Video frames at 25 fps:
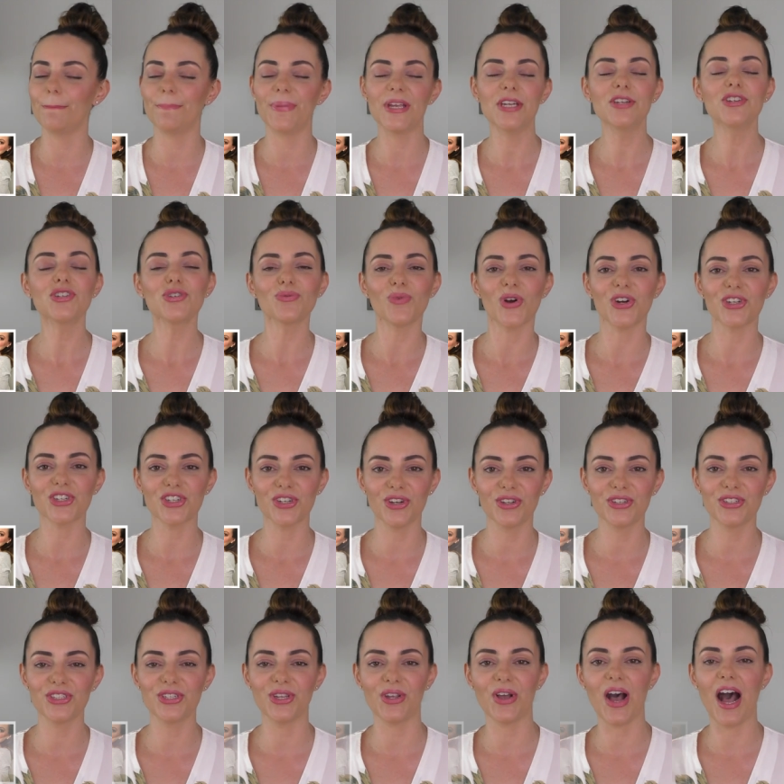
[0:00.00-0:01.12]
binge watch
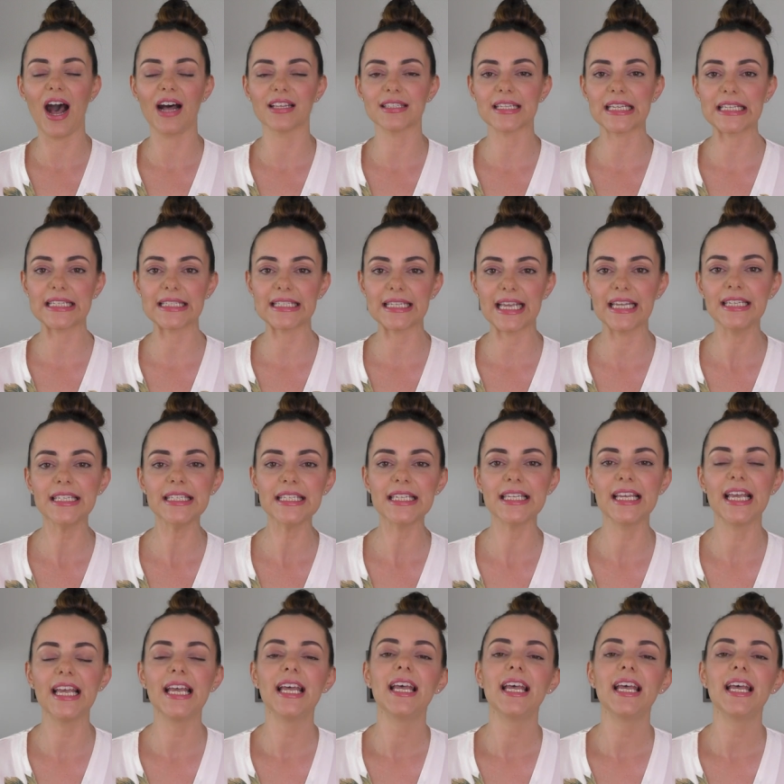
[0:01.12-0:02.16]
on to your heart's content.